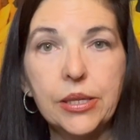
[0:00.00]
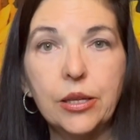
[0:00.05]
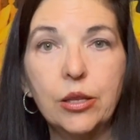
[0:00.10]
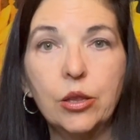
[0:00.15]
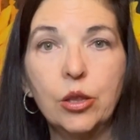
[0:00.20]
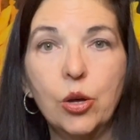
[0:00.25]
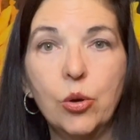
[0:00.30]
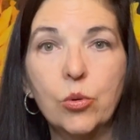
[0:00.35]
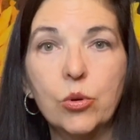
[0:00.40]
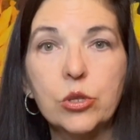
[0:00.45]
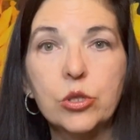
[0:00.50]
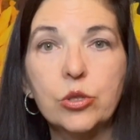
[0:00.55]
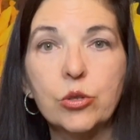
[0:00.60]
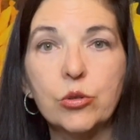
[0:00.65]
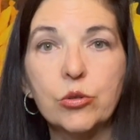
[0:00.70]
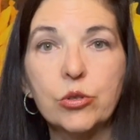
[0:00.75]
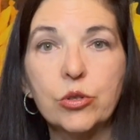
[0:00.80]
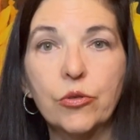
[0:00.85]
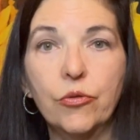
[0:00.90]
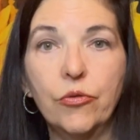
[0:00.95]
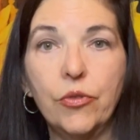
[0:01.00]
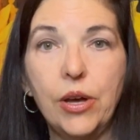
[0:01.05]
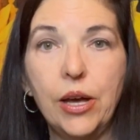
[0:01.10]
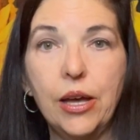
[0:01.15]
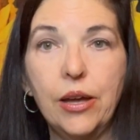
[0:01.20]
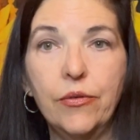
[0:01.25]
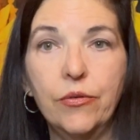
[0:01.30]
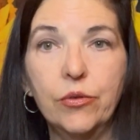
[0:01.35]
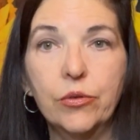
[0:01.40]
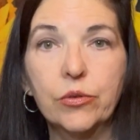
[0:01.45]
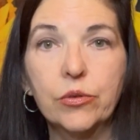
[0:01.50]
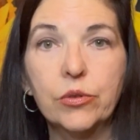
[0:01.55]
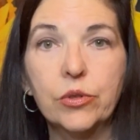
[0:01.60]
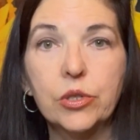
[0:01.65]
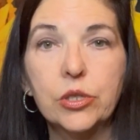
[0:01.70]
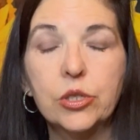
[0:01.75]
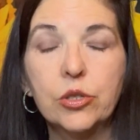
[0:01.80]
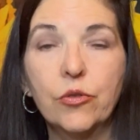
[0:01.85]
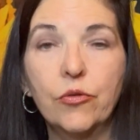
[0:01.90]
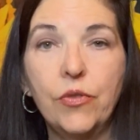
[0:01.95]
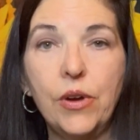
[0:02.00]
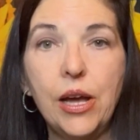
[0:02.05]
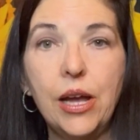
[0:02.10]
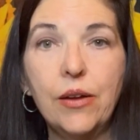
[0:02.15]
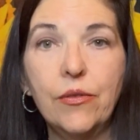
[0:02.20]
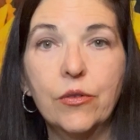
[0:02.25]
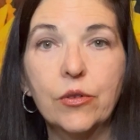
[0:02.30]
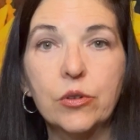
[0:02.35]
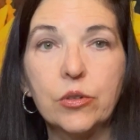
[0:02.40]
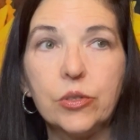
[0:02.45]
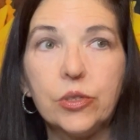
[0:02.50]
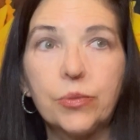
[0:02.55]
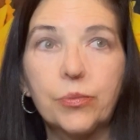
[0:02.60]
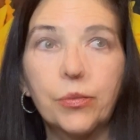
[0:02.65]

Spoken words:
it lowers your survivor's